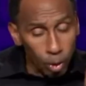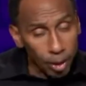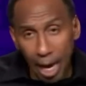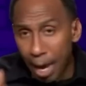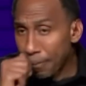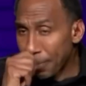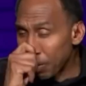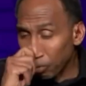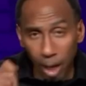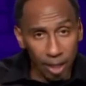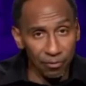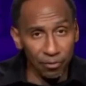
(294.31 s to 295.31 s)
can't be
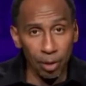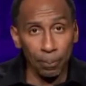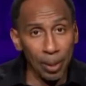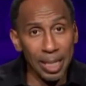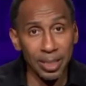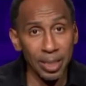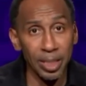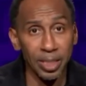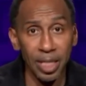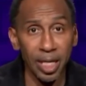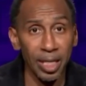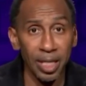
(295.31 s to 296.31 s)
running for the
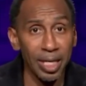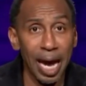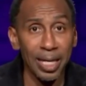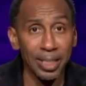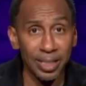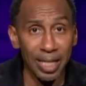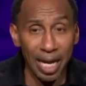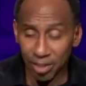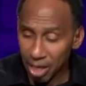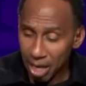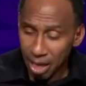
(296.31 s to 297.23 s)
presidency of the United States.